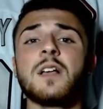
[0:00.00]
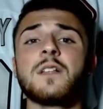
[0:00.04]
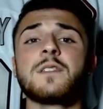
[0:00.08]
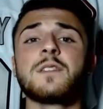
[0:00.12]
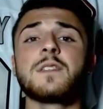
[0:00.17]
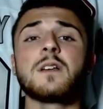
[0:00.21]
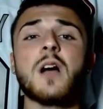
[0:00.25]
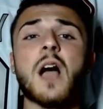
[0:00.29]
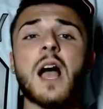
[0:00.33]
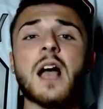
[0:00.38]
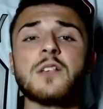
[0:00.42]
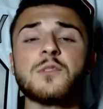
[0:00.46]

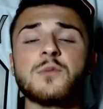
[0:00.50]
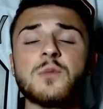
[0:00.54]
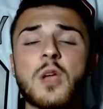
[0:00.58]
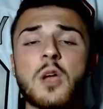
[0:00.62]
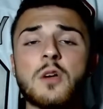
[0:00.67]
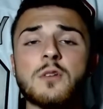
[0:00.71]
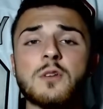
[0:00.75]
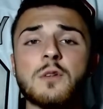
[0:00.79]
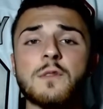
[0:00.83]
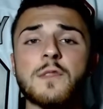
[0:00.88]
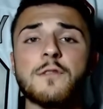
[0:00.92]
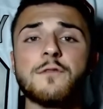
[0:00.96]
As we all
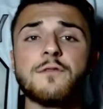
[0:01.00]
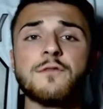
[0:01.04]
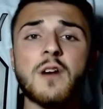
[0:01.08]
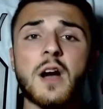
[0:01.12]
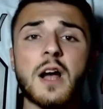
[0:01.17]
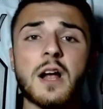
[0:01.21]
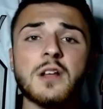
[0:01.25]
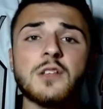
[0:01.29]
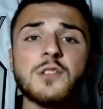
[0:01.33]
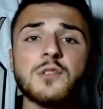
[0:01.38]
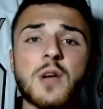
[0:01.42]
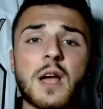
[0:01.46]
know, the
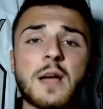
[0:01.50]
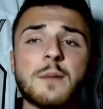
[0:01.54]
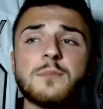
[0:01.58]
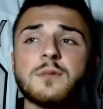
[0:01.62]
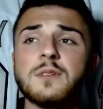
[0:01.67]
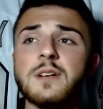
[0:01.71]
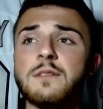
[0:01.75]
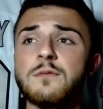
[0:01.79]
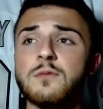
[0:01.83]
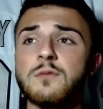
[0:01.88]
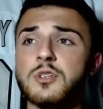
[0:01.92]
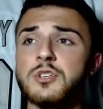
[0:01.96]
Flyers, I
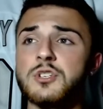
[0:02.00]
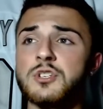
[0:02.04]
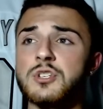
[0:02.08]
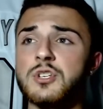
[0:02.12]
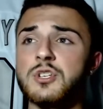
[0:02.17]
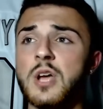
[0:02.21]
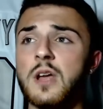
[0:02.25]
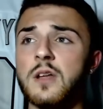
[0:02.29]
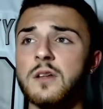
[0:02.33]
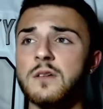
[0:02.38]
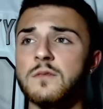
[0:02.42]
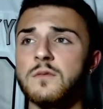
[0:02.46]
believe, were
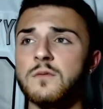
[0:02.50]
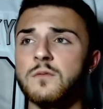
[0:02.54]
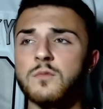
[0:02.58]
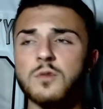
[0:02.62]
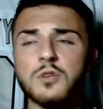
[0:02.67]
shut